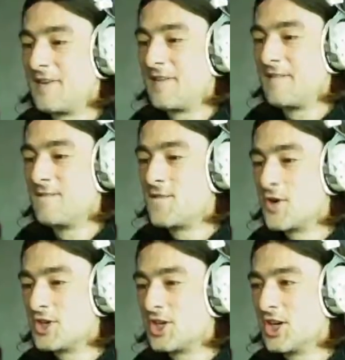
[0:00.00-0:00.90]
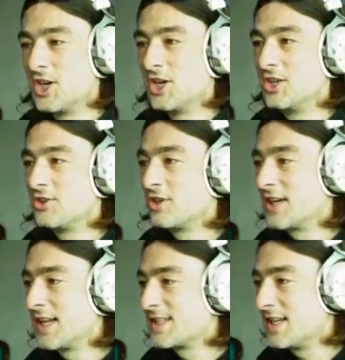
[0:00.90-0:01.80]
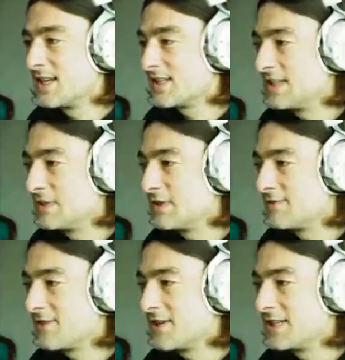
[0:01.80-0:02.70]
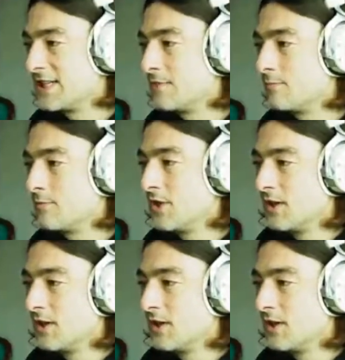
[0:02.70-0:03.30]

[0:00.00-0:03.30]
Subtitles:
Vodka Drunkensky. Let's see if we can find him.